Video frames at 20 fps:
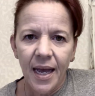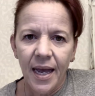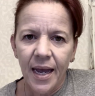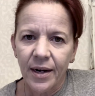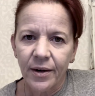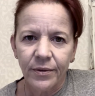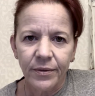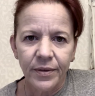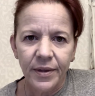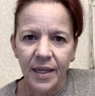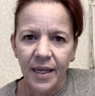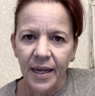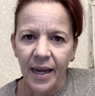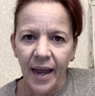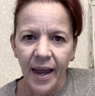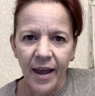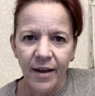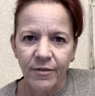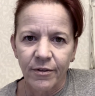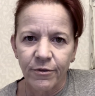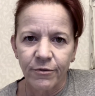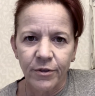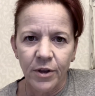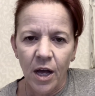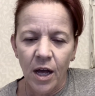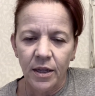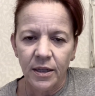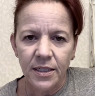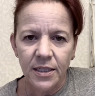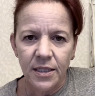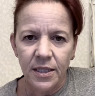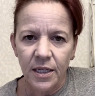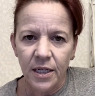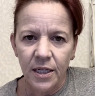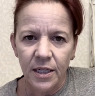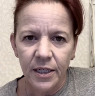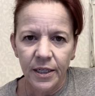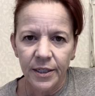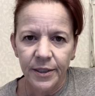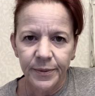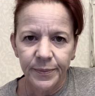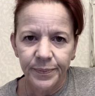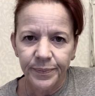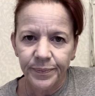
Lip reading: I don't think I have a flawless look.